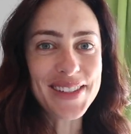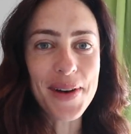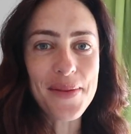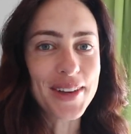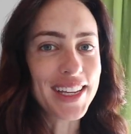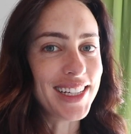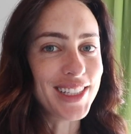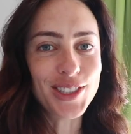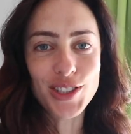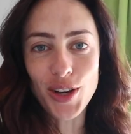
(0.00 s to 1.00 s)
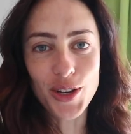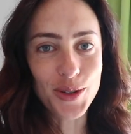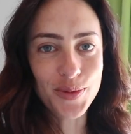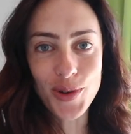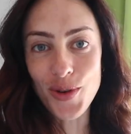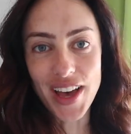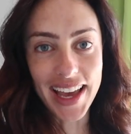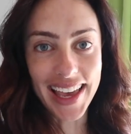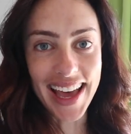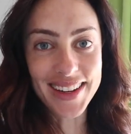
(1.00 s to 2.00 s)
but I'm gonna show you all that
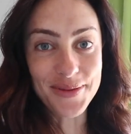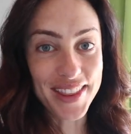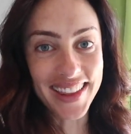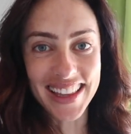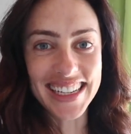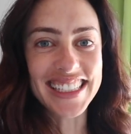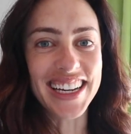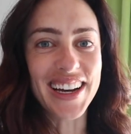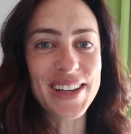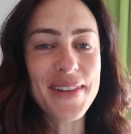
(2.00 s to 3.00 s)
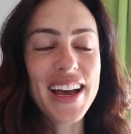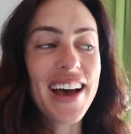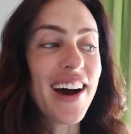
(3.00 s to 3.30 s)
I can within that time.